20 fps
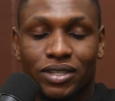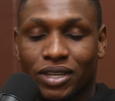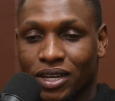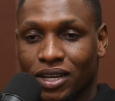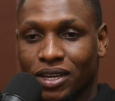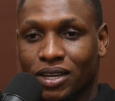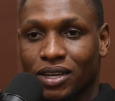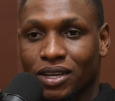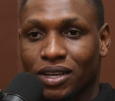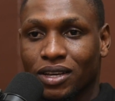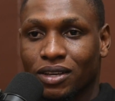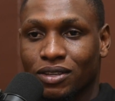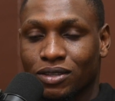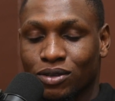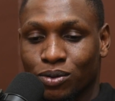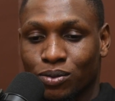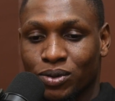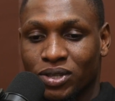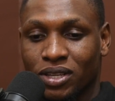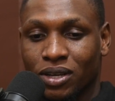Yeah.
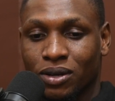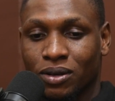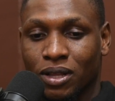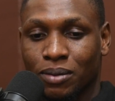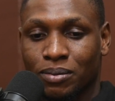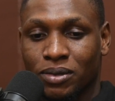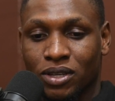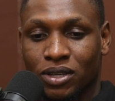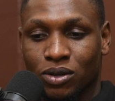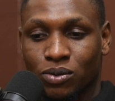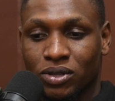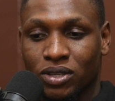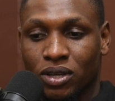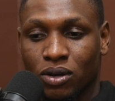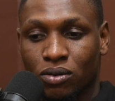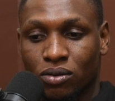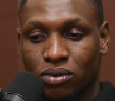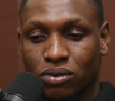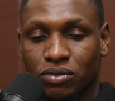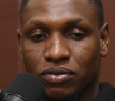So we sell. Let me say we
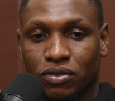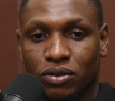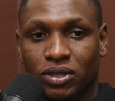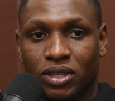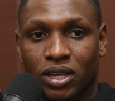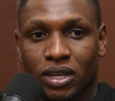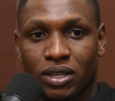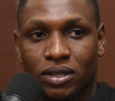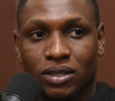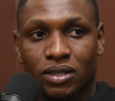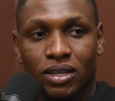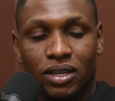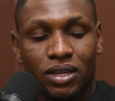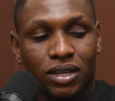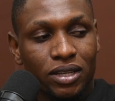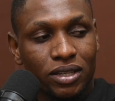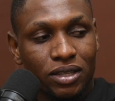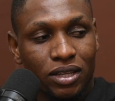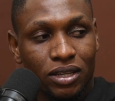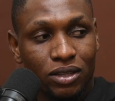sell crude for
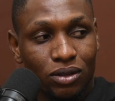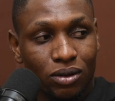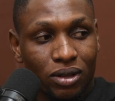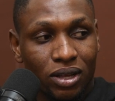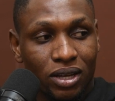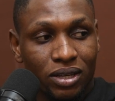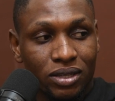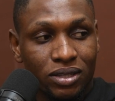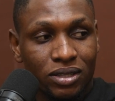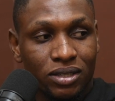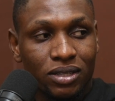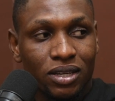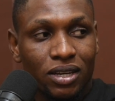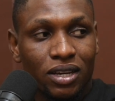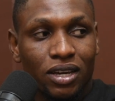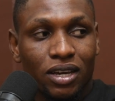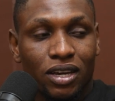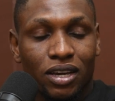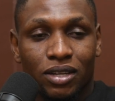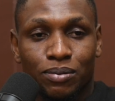$10,
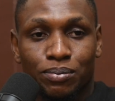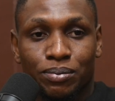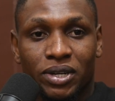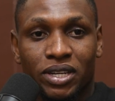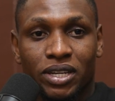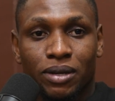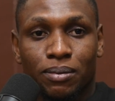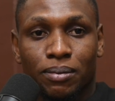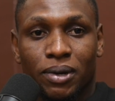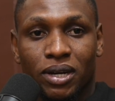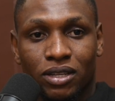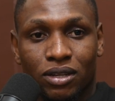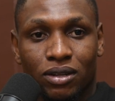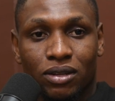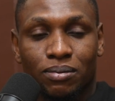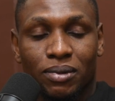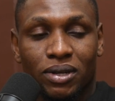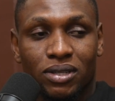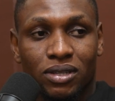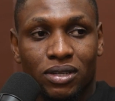and bringing back the raw
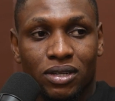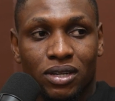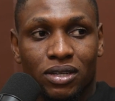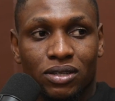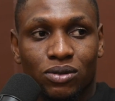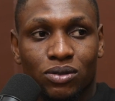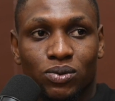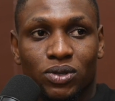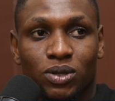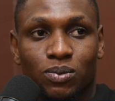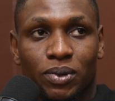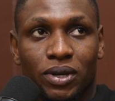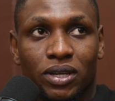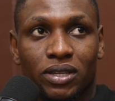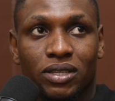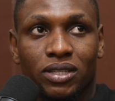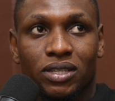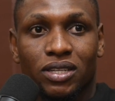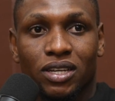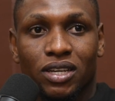materials we
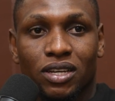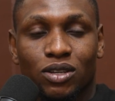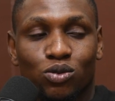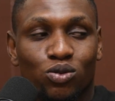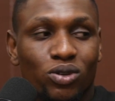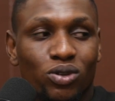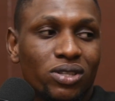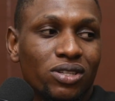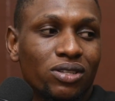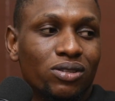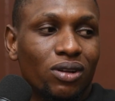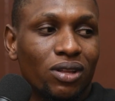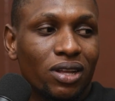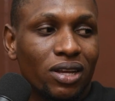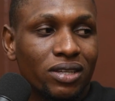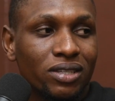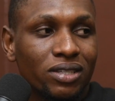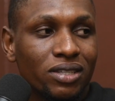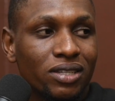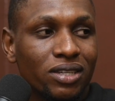spend
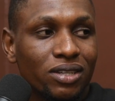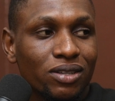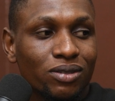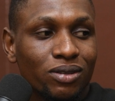$20.